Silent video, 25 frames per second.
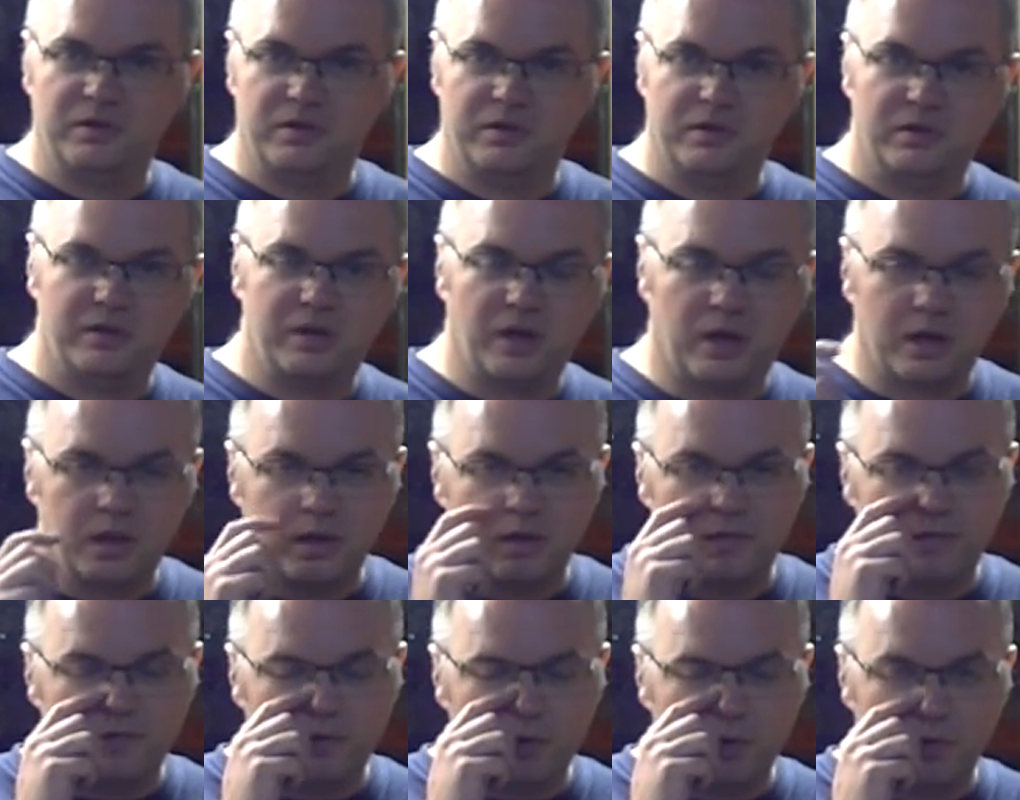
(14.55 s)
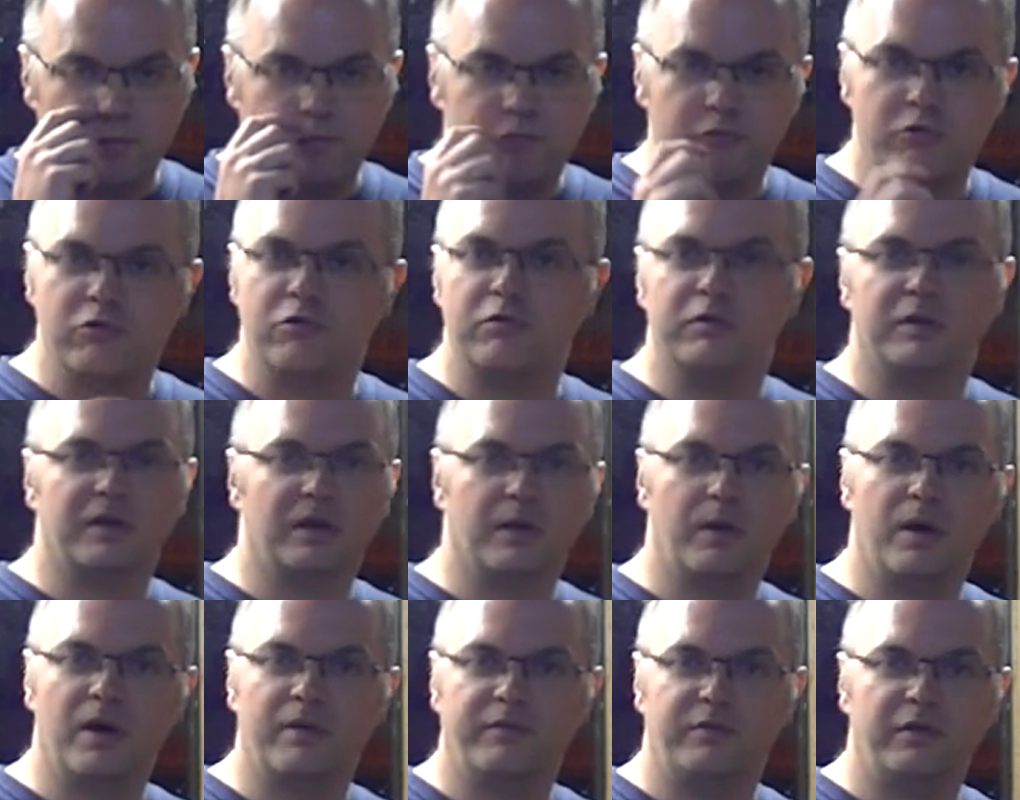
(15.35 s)
suck the fuel through,
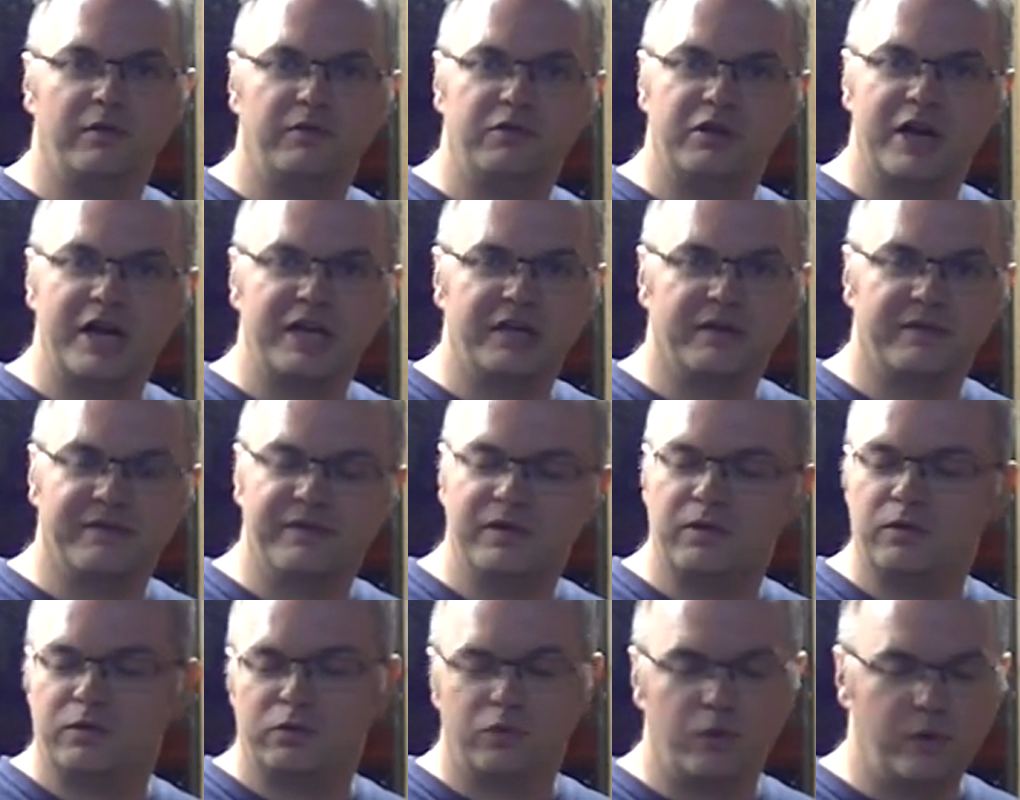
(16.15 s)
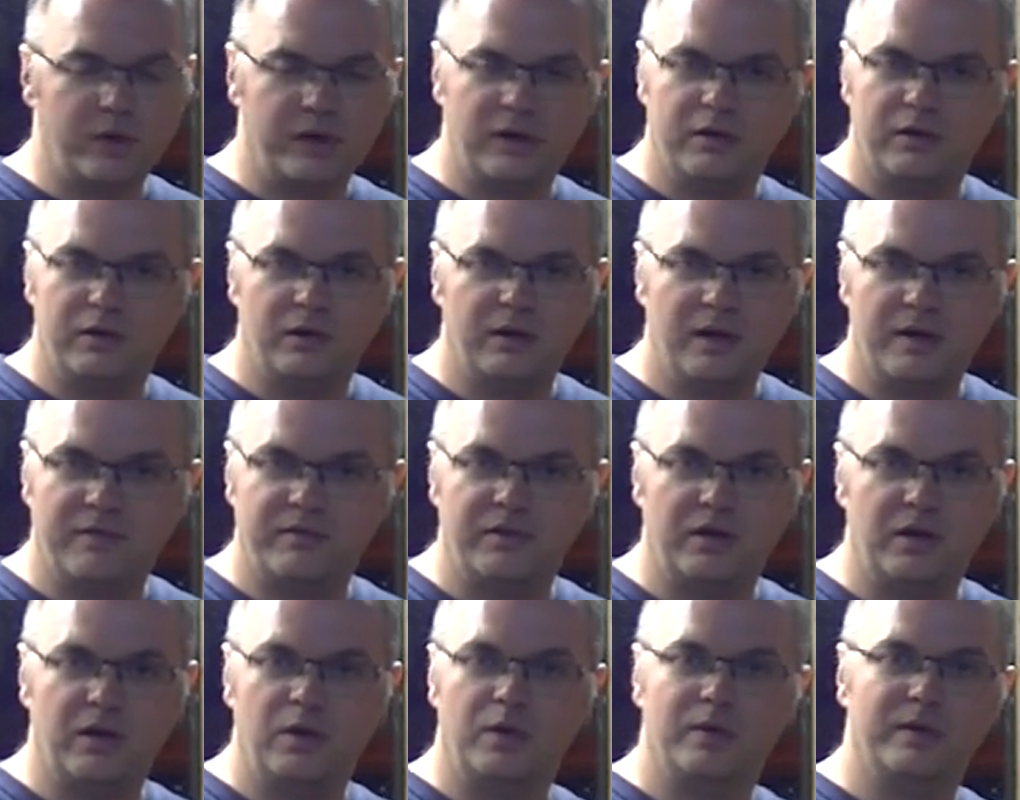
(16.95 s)
so after you change the filter all you have
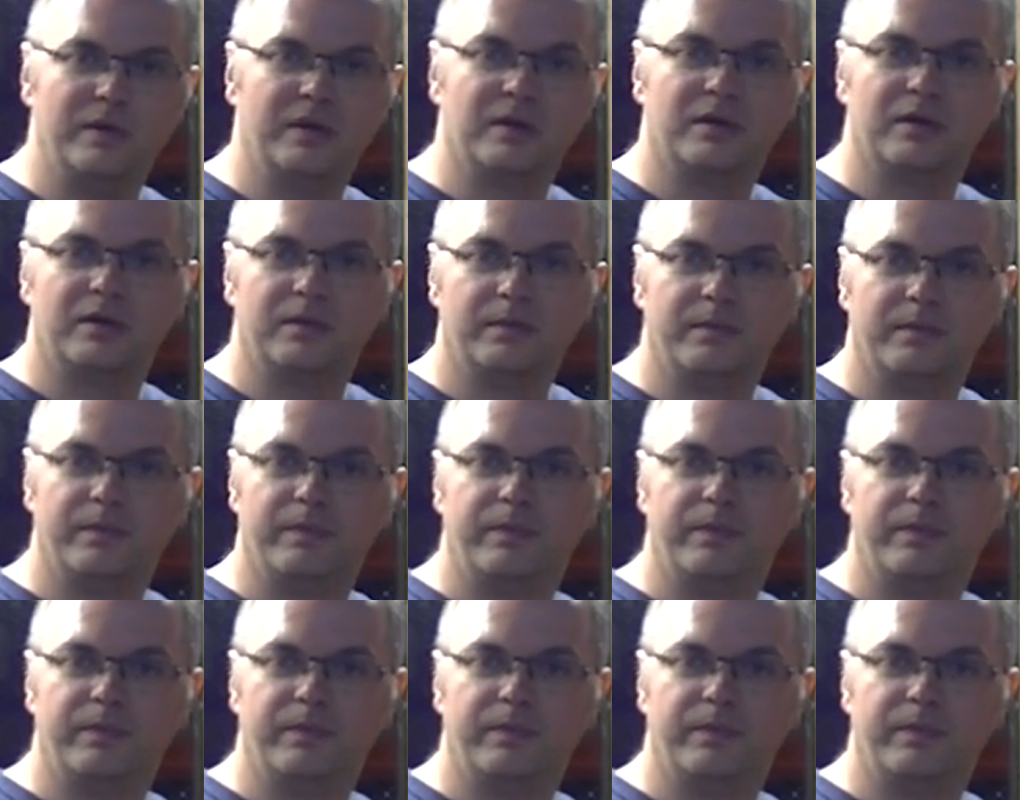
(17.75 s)
to do is